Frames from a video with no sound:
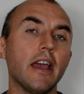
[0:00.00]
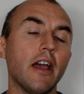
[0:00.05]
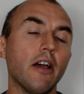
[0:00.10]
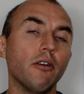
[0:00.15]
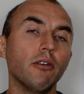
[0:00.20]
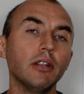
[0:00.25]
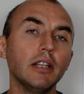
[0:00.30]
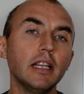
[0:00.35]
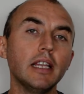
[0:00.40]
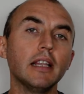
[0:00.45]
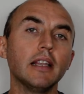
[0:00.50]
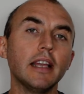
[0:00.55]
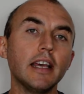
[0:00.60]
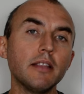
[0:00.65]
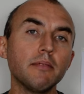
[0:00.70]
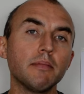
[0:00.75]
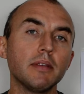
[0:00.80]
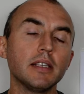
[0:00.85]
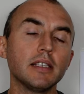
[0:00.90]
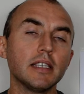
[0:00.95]
I only
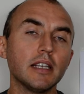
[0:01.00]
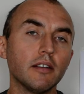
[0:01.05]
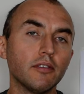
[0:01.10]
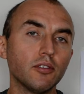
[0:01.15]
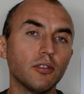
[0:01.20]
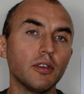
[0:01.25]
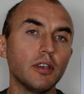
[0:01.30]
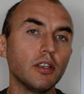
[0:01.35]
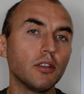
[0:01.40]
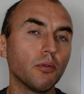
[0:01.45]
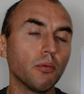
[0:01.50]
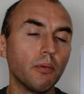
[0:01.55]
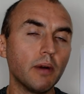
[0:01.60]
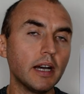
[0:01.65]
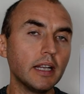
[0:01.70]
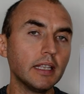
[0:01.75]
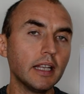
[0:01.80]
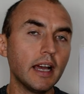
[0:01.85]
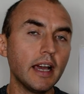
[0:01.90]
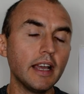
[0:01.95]
let myself to eat
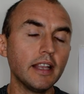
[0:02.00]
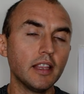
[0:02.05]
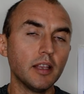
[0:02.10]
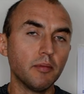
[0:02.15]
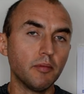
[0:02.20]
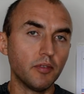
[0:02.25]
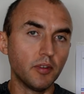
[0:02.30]
one item